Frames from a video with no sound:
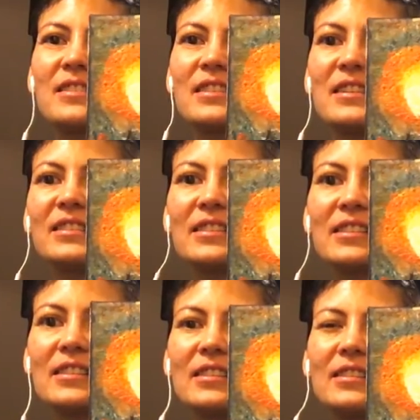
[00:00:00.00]

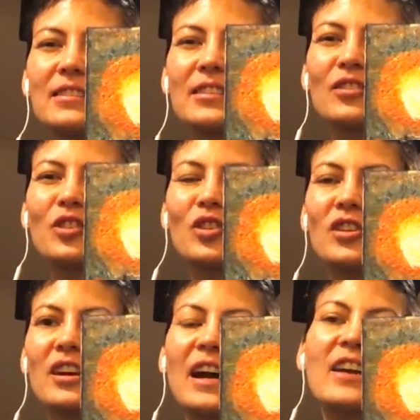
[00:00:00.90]
doesn't look,
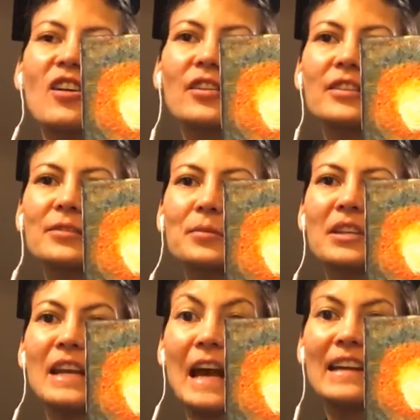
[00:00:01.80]
I call this
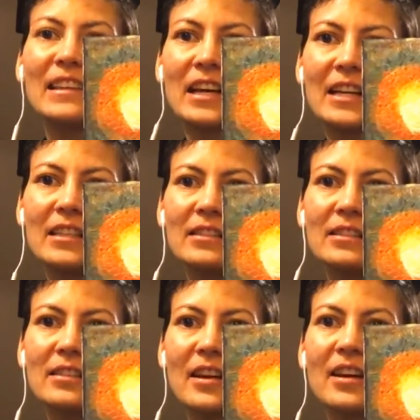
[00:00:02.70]
one night
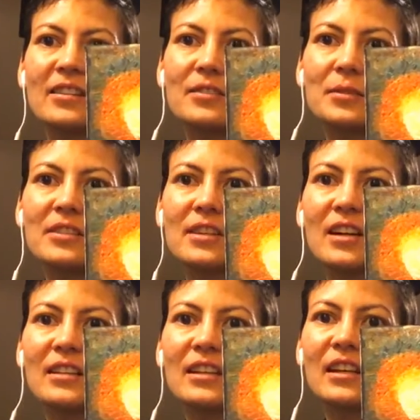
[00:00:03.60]
lights, so it is kind
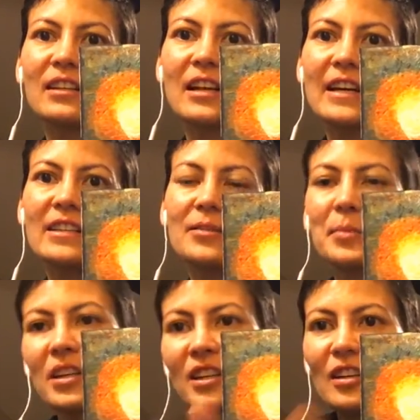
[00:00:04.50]
of like lights,
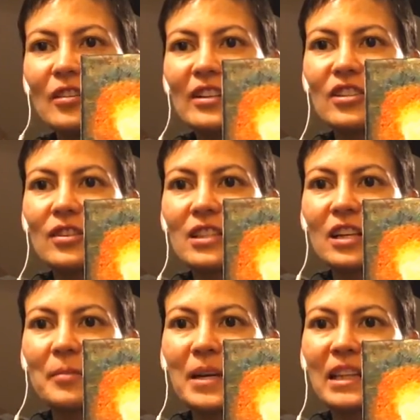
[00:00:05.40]
but as you can
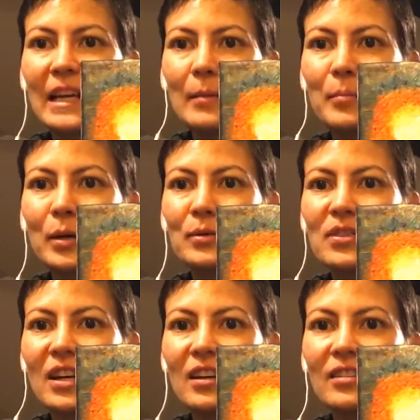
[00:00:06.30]
tell, my lamp posts
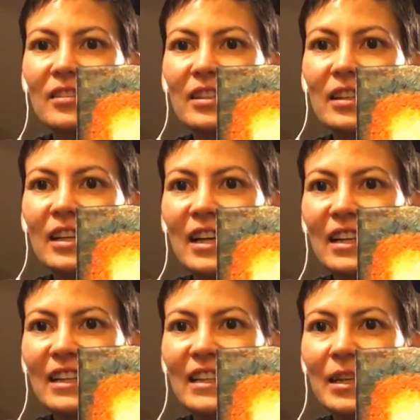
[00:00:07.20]
kind of look
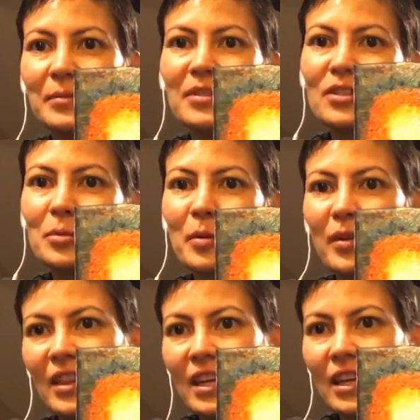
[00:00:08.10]
like that one's super
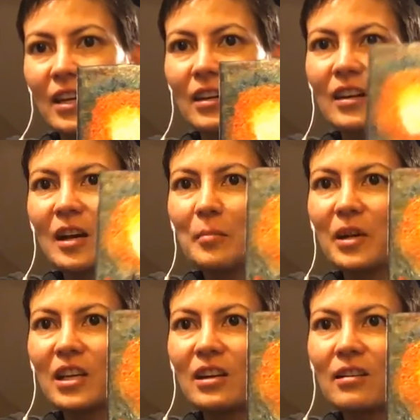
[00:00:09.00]
thick. But
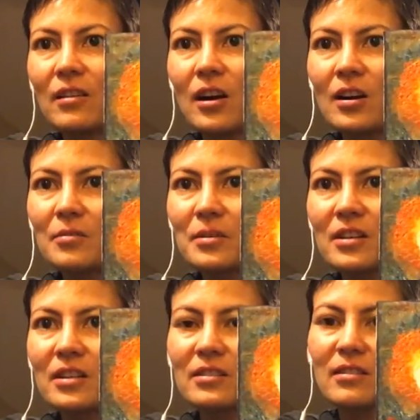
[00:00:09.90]

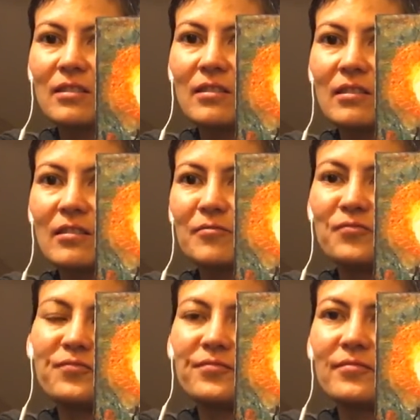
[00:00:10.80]
artwork is all,
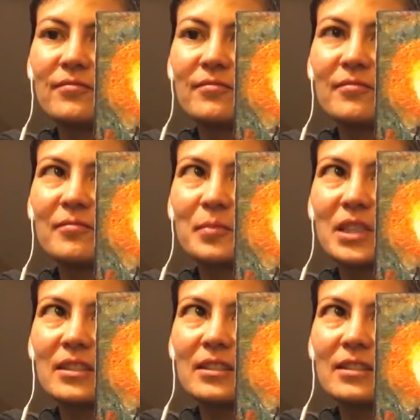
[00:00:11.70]
what
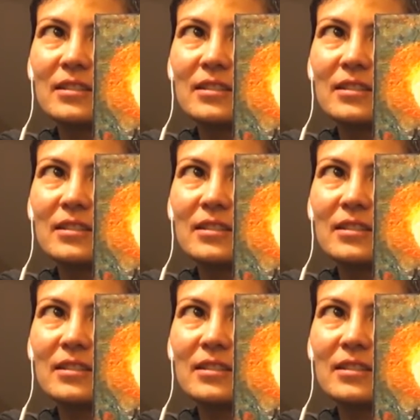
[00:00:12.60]
is it,